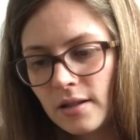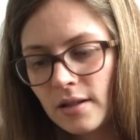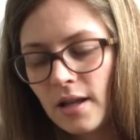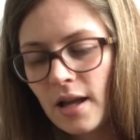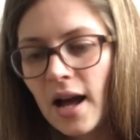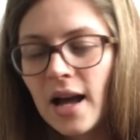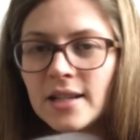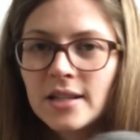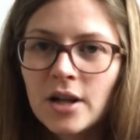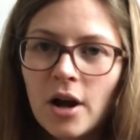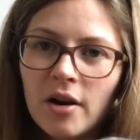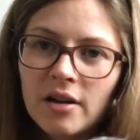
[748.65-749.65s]
it has
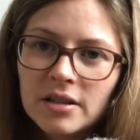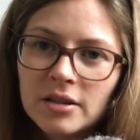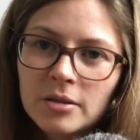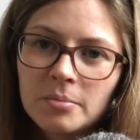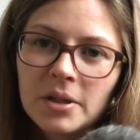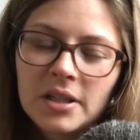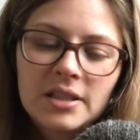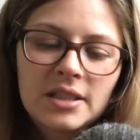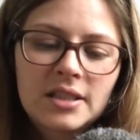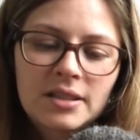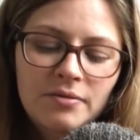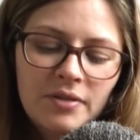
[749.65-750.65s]
character, but it
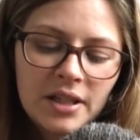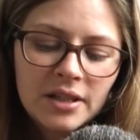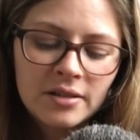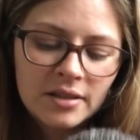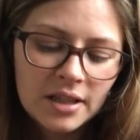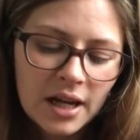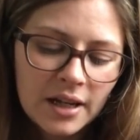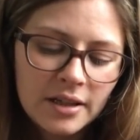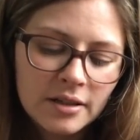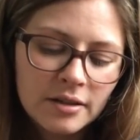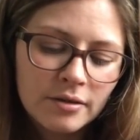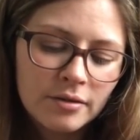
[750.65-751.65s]
feels kind
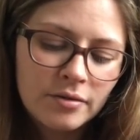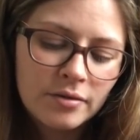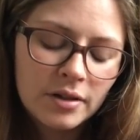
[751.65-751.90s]
of,